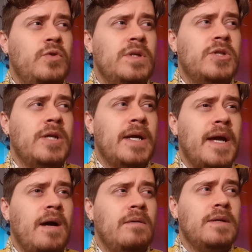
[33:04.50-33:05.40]
can check
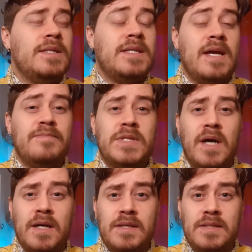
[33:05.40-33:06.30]
out
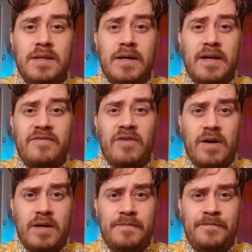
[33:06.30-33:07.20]

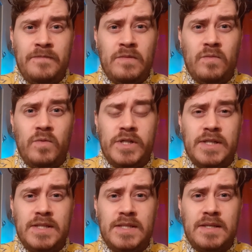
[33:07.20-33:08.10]
escapesagas.fi, which
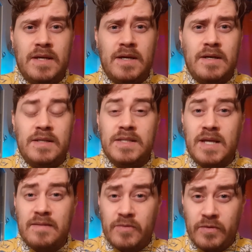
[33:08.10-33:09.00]
is an
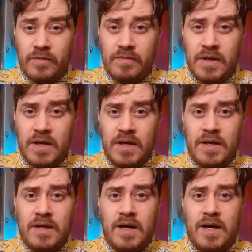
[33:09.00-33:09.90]
escape room
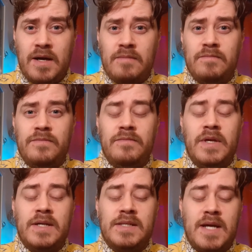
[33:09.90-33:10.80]

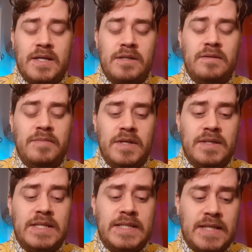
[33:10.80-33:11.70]
that has actually
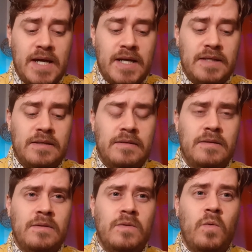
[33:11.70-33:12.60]
been designed
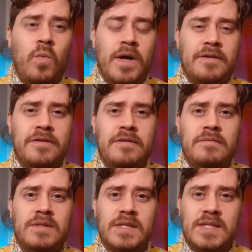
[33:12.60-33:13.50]
with
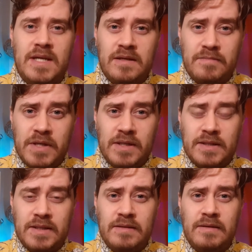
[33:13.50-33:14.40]

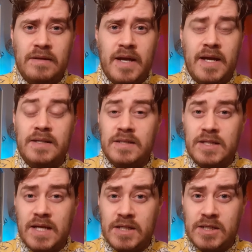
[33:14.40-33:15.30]
sustainability and
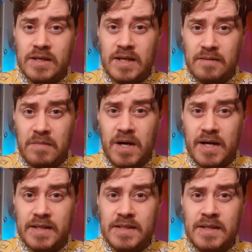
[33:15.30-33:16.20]
education in
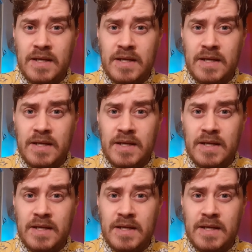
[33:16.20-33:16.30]
mind.